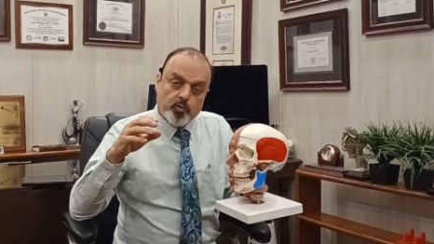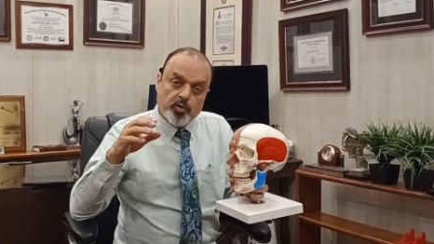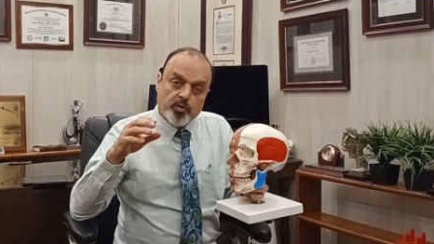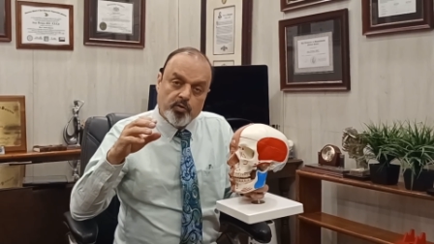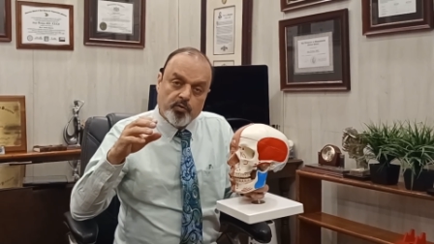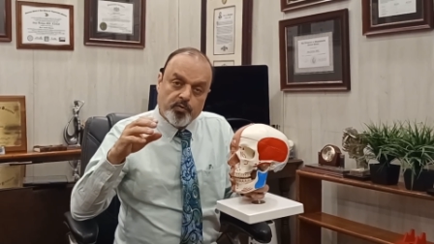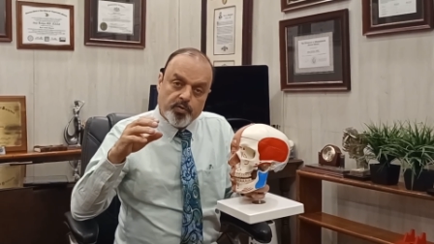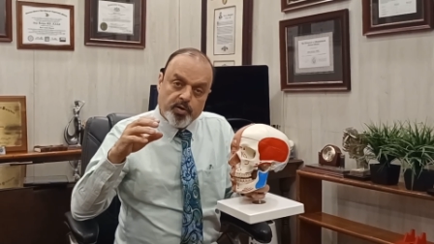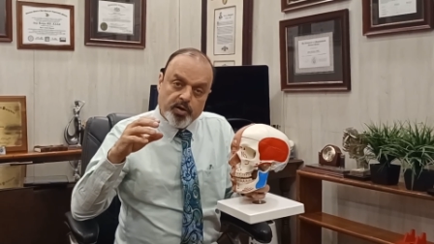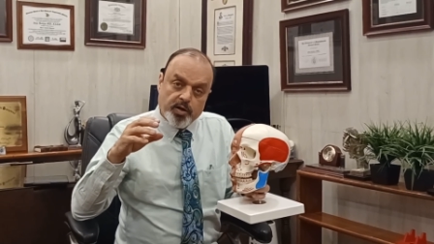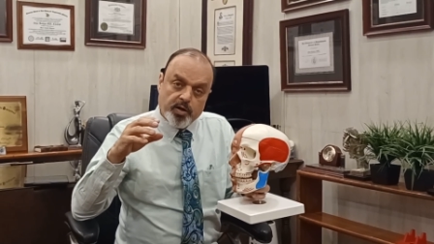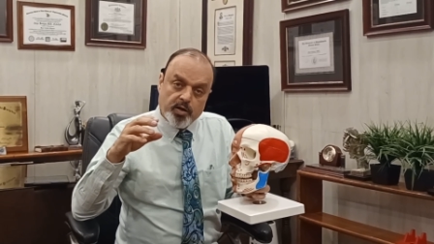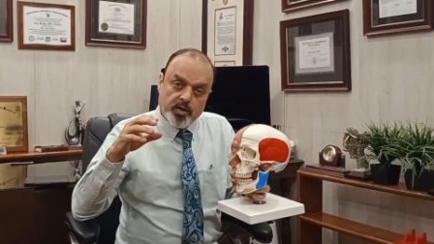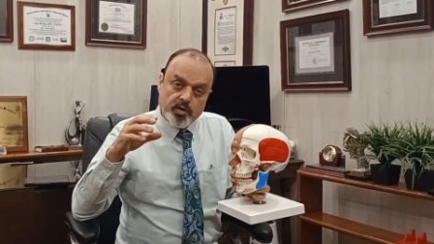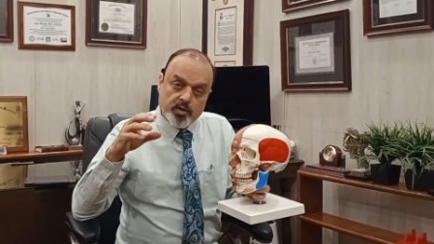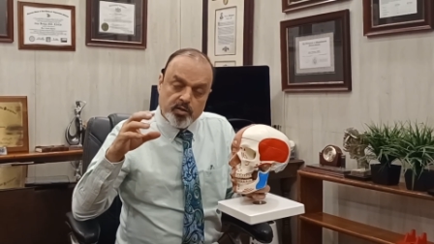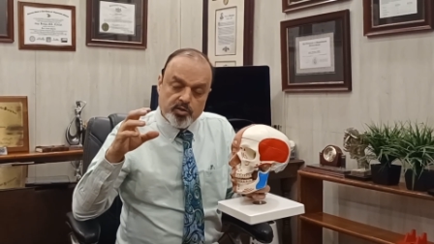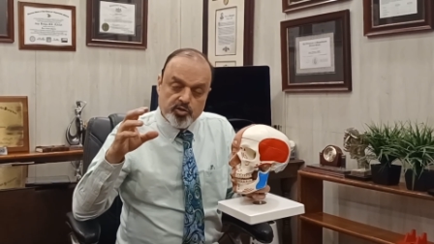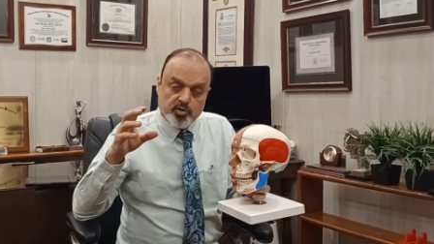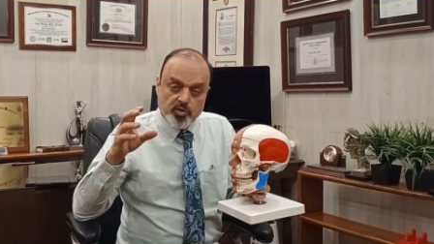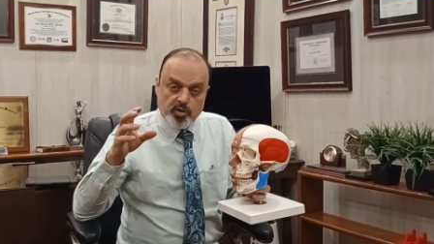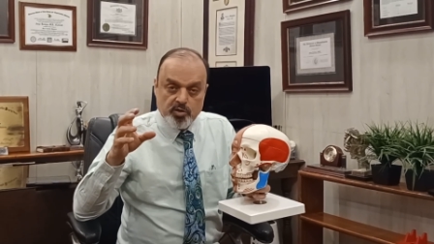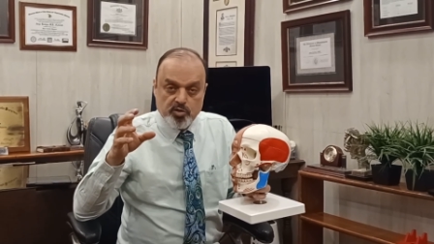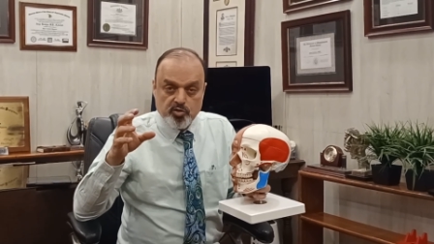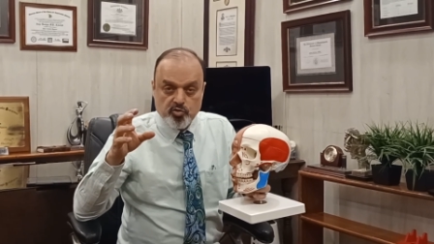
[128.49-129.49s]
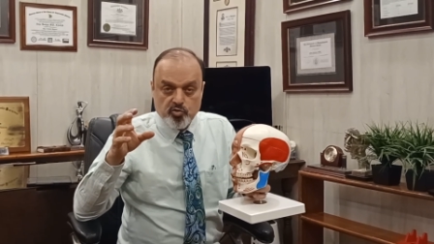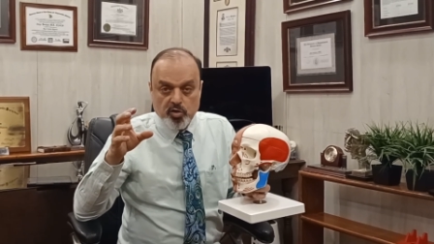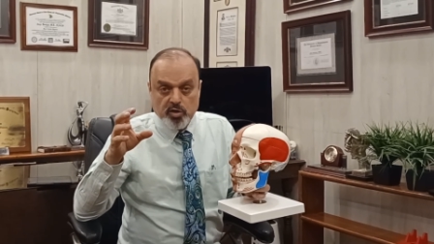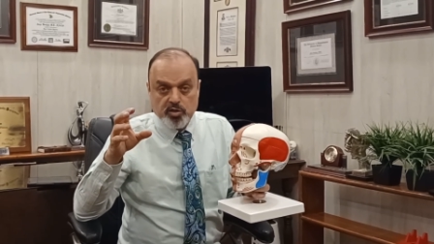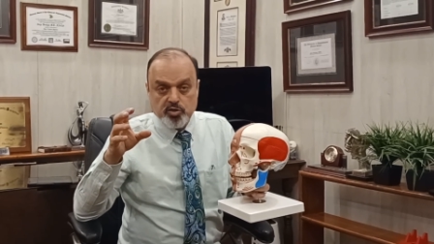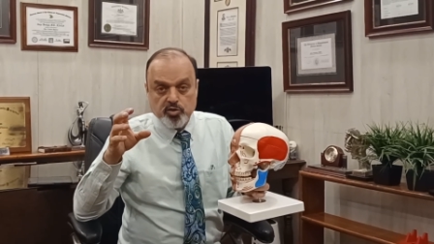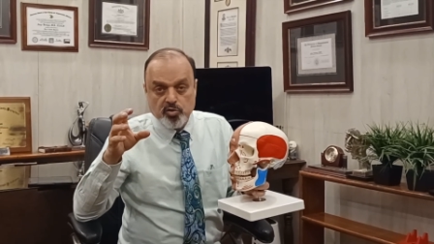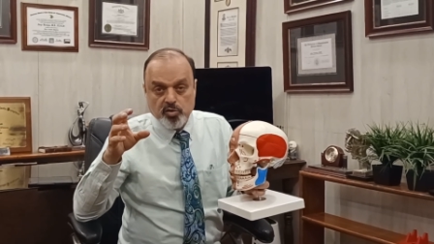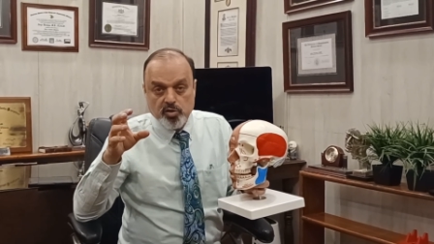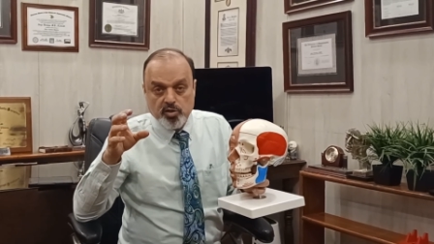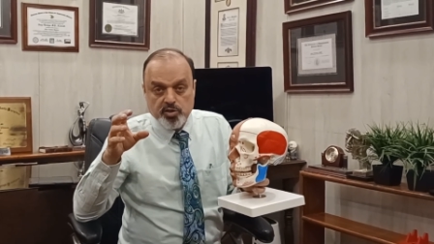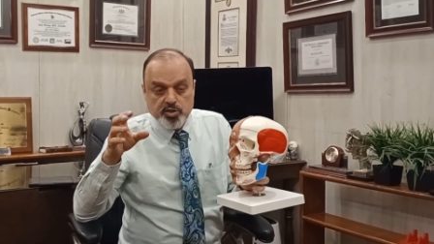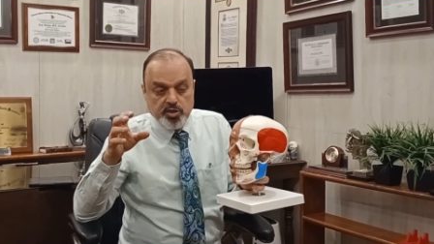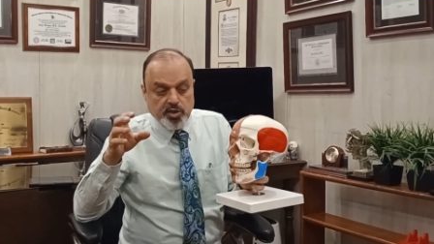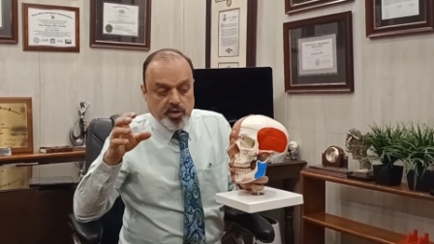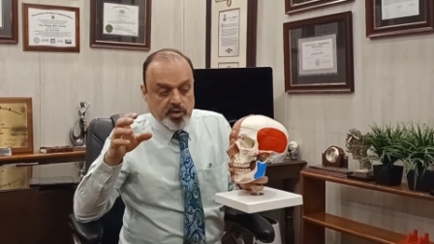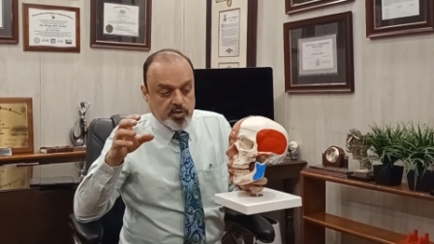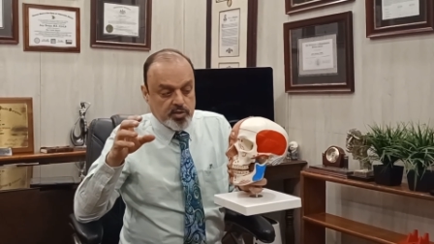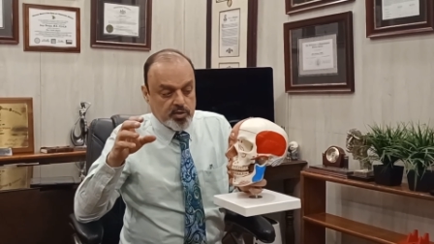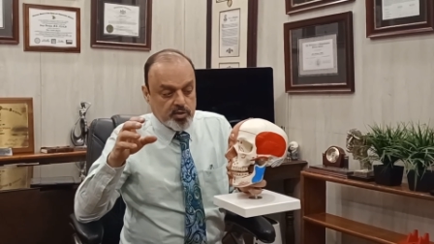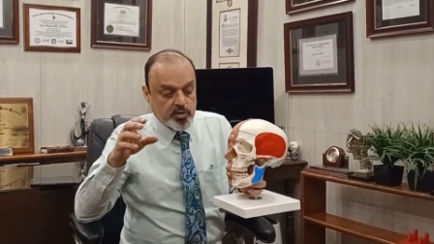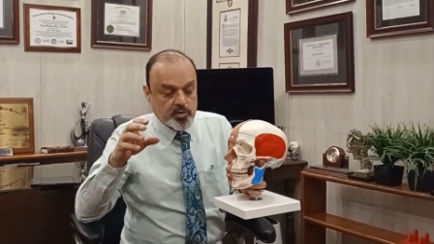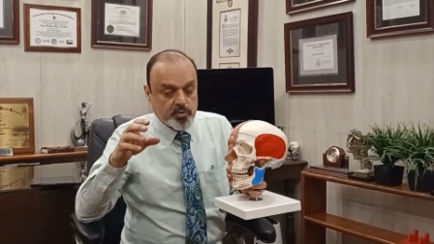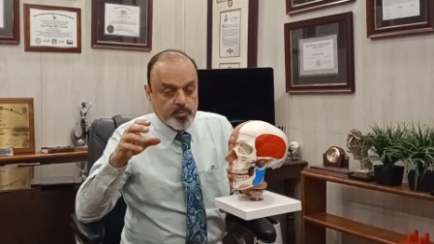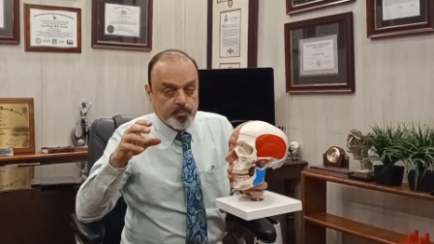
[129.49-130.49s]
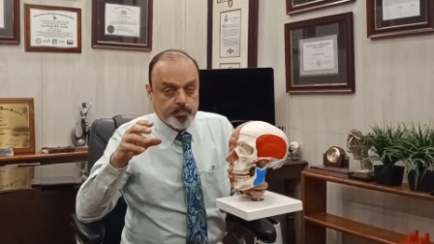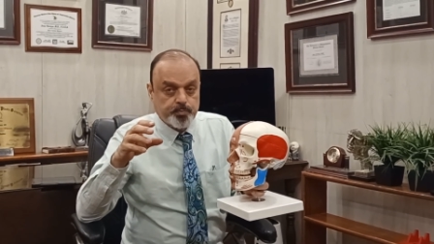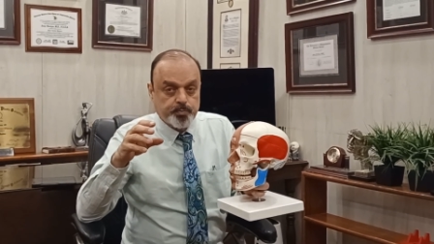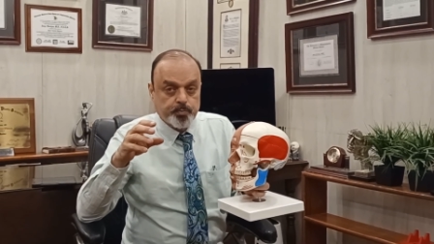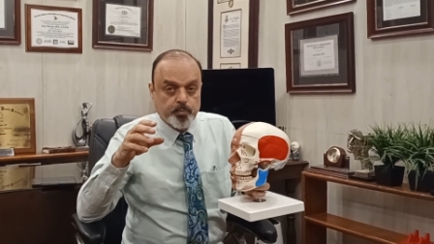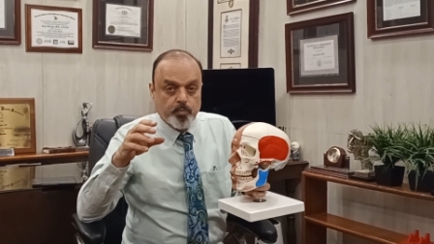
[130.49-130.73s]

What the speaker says: different structural changes.